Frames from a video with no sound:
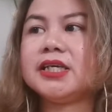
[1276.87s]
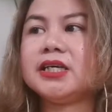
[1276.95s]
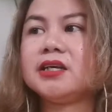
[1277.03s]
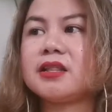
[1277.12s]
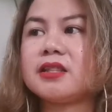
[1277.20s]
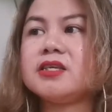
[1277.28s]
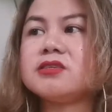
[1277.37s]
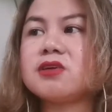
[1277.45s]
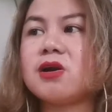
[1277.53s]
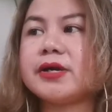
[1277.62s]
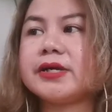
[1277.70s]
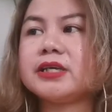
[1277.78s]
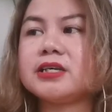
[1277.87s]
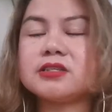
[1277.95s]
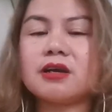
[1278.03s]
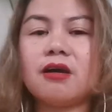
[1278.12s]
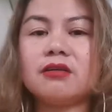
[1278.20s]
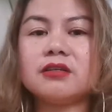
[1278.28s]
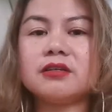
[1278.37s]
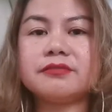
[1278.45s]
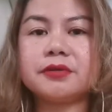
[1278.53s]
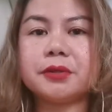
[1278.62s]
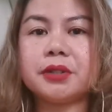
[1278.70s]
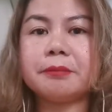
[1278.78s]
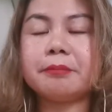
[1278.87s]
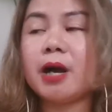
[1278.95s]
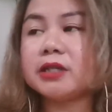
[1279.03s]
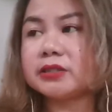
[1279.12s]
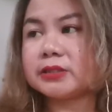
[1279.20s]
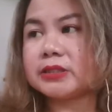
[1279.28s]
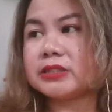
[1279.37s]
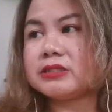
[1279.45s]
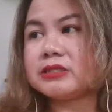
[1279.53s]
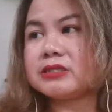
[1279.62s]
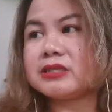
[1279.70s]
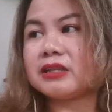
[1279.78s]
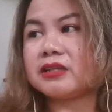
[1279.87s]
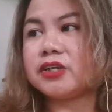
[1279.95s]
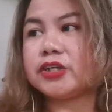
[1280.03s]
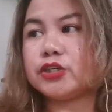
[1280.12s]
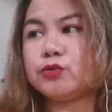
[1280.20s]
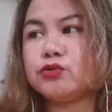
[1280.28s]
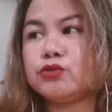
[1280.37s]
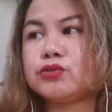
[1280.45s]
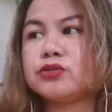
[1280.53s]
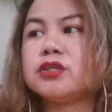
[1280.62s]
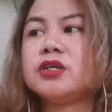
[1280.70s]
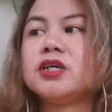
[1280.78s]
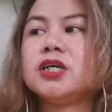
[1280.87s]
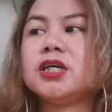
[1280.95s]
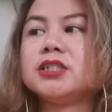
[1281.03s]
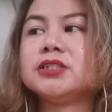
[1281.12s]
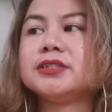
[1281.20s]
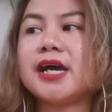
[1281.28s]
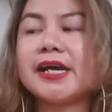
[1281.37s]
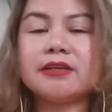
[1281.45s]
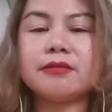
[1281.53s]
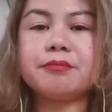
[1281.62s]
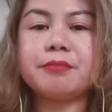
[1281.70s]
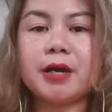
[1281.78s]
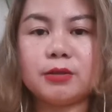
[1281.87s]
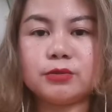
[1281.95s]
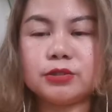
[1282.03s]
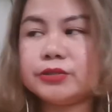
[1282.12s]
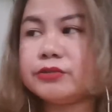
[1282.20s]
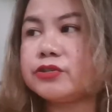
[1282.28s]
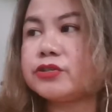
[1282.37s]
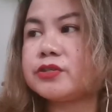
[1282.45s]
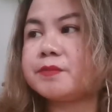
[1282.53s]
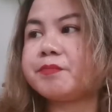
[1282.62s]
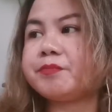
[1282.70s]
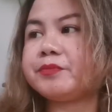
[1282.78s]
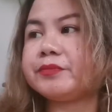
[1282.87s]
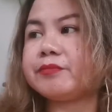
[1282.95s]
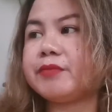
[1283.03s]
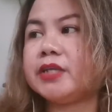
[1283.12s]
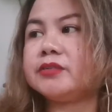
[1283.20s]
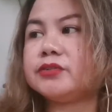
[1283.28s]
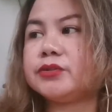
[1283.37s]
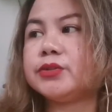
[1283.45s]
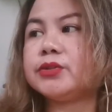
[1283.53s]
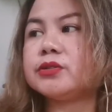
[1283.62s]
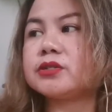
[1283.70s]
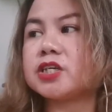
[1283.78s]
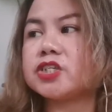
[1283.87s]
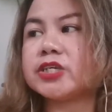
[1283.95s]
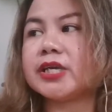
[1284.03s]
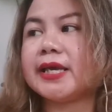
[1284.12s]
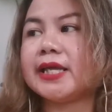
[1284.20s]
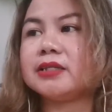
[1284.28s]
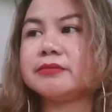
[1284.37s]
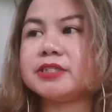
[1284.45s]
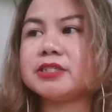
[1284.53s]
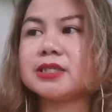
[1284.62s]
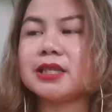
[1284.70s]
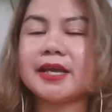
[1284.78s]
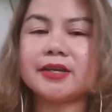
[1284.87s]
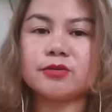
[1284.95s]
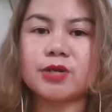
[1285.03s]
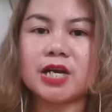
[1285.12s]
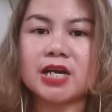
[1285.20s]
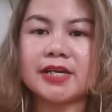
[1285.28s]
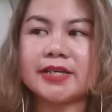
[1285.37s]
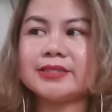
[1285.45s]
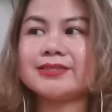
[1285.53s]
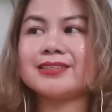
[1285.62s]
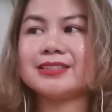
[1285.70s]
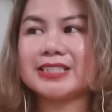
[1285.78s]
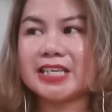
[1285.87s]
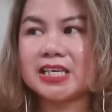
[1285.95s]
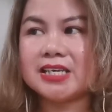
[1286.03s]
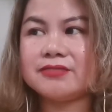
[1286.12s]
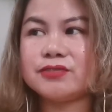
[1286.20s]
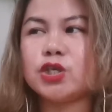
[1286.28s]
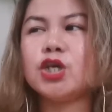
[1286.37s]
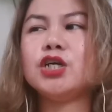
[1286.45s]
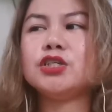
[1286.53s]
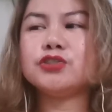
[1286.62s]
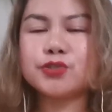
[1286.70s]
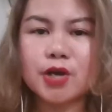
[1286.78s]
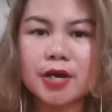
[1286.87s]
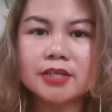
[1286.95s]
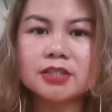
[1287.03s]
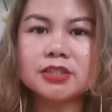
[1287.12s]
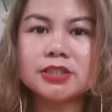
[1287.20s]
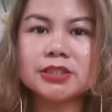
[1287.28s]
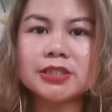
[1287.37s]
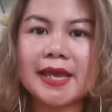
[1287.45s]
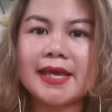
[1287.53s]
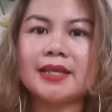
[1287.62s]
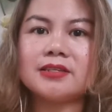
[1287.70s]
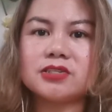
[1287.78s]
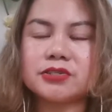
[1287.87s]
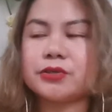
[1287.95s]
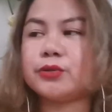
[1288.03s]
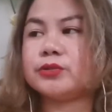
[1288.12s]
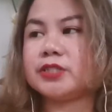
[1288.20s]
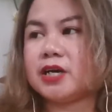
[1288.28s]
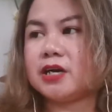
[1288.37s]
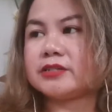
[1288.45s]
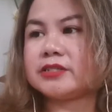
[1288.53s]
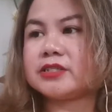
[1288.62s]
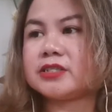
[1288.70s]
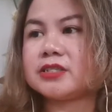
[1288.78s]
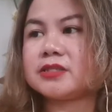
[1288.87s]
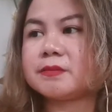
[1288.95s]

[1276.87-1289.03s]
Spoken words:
This art has a colorful patterns that are used dyed powders made through crushing elements like rice, leaves, charcoal, and sawdust.